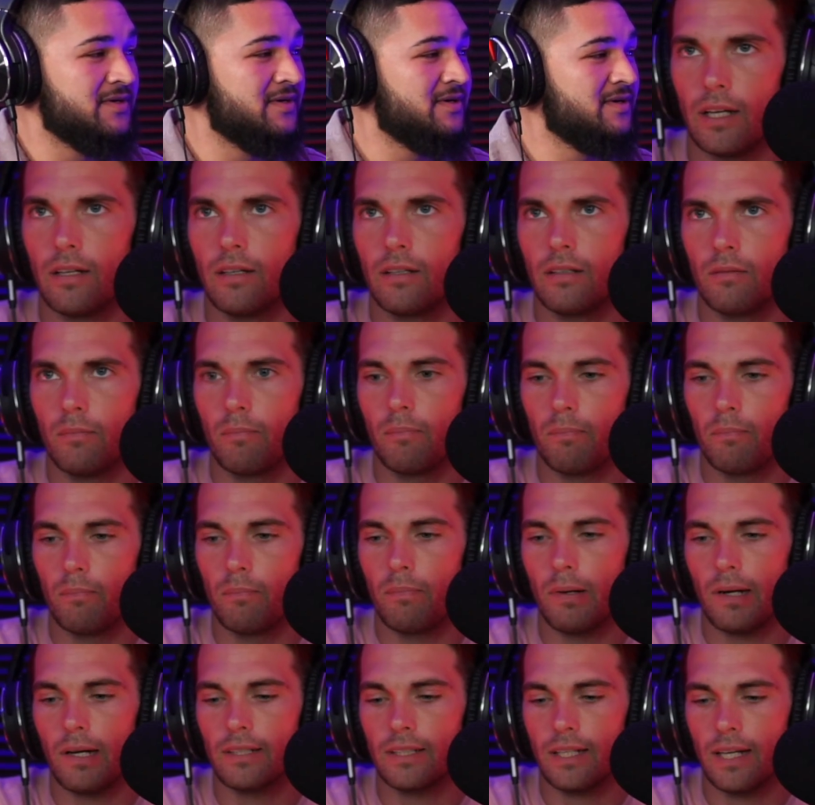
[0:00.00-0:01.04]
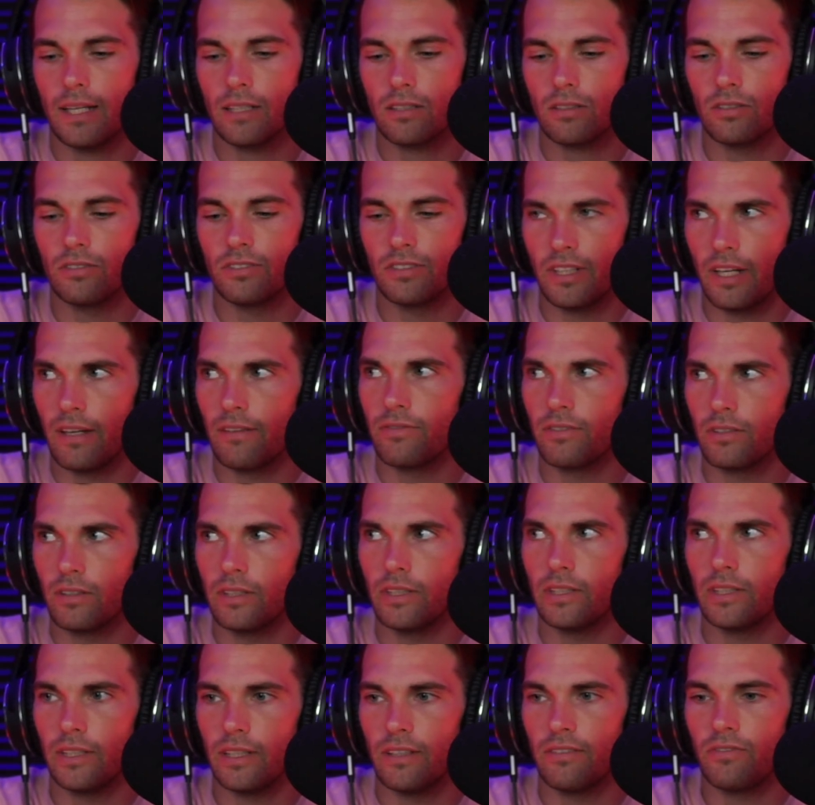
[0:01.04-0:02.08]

Yeah. Podcasts are definitely,